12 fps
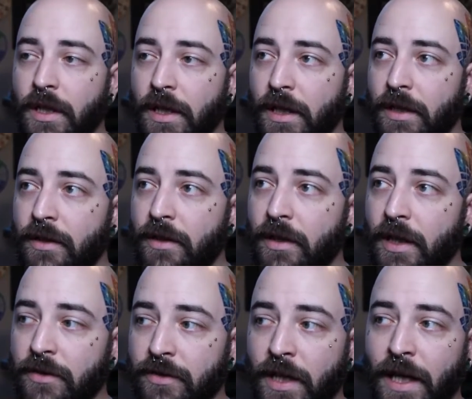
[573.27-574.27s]
And
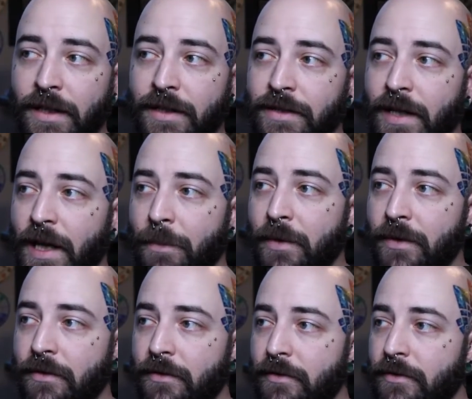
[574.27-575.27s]
actually had this happen,